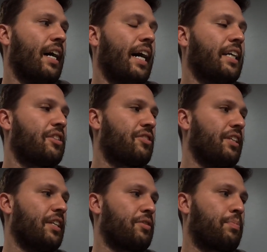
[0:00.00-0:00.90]
I could
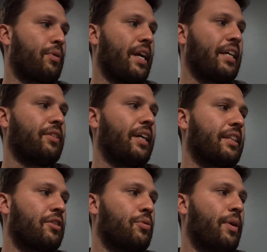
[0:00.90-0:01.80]
see this break
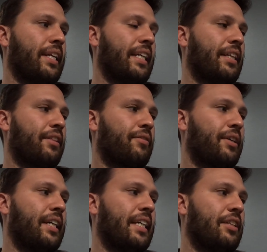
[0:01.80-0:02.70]
like the
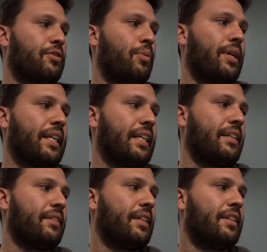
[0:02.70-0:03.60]
23 to
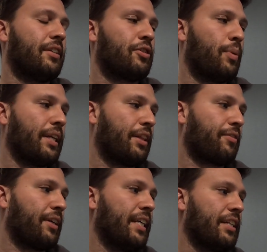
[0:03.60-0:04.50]
20, the
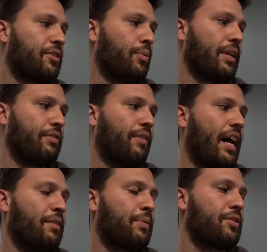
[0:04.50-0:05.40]
23 to
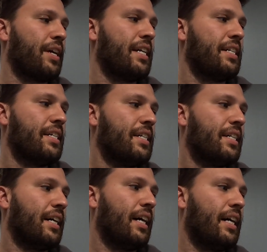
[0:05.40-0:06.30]
25%
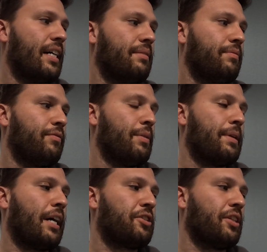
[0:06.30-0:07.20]
uh,
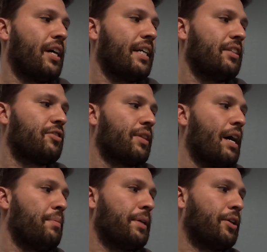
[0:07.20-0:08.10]
Fibonacci line. So
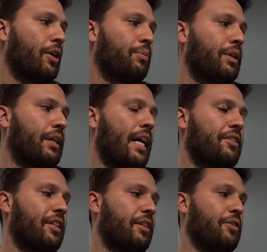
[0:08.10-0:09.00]
that would be good. We could kind
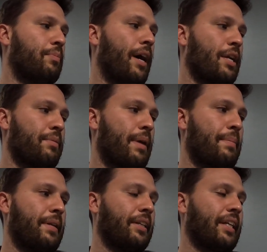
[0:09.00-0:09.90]
of set the new bottom, in my
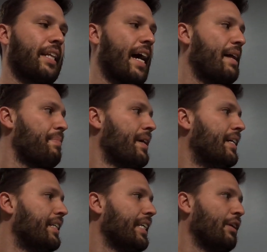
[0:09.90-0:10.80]
opinion, like
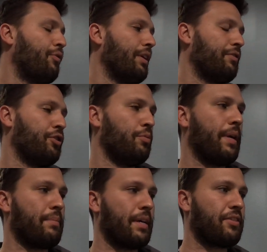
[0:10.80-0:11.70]
that. If we have two
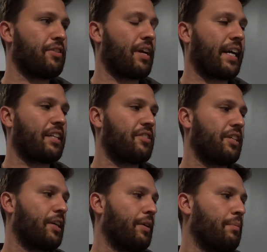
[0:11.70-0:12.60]
big misses, I could see
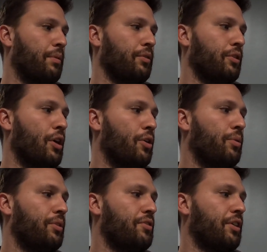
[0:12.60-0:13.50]
it going
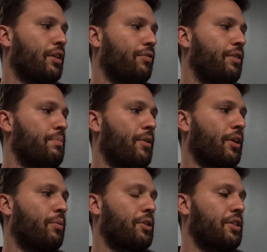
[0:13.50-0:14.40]
below the zero Fib
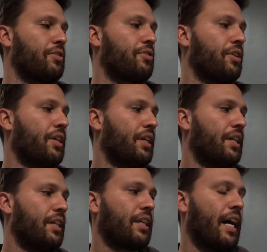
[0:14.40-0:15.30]
mark, which is
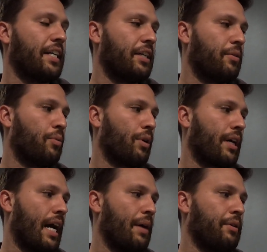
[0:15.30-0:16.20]
kind of
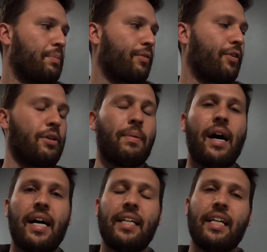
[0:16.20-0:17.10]
where I would prefer to
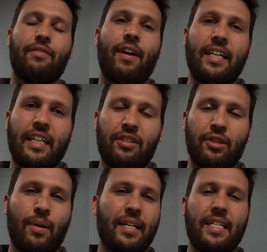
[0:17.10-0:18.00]
buy if I needed
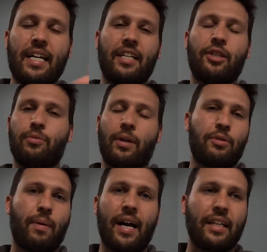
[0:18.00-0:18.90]
to. I did not do
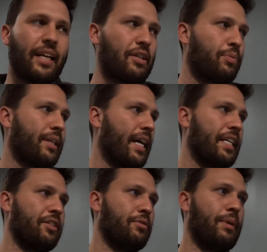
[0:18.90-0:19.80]
much buying last week. I
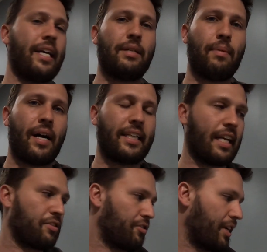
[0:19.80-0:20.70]
didn't do any buying
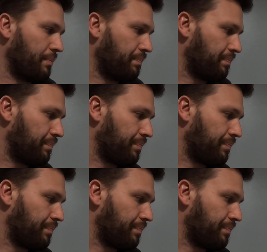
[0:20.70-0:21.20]
yesterday.